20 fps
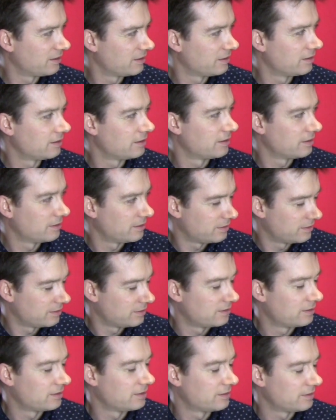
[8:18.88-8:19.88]

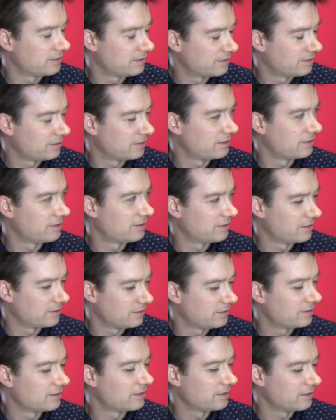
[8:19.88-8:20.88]

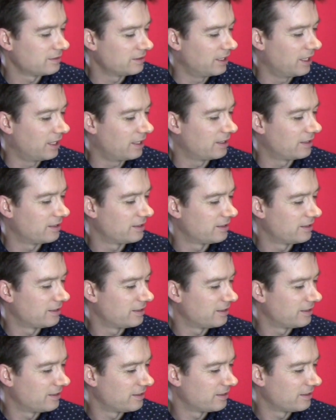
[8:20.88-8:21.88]

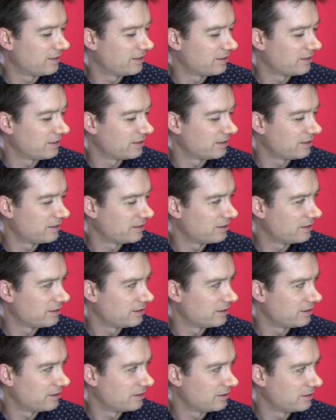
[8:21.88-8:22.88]

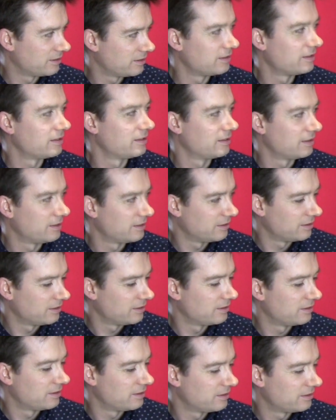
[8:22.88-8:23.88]

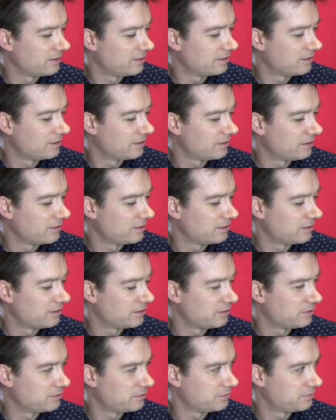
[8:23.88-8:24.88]

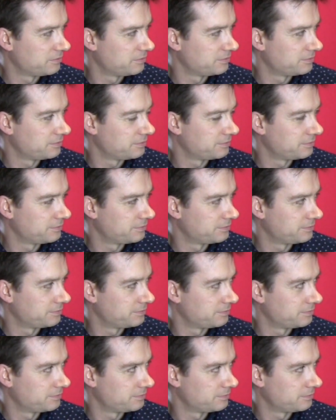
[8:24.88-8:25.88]

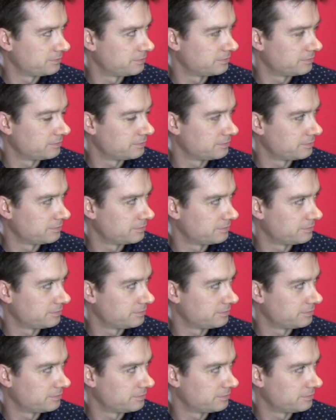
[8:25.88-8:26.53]
The person shown says nothing.